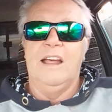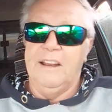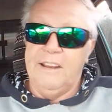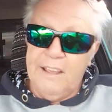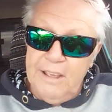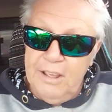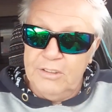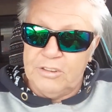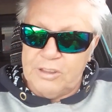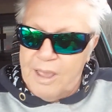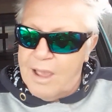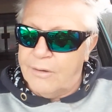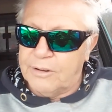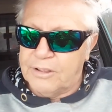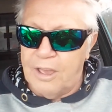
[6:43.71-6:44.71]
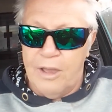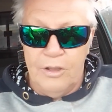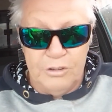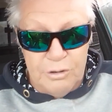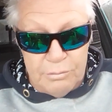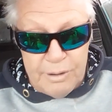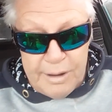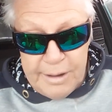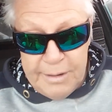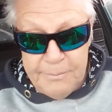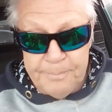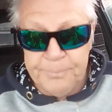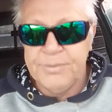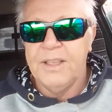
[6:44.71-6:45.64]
And here's how it goes. You ready?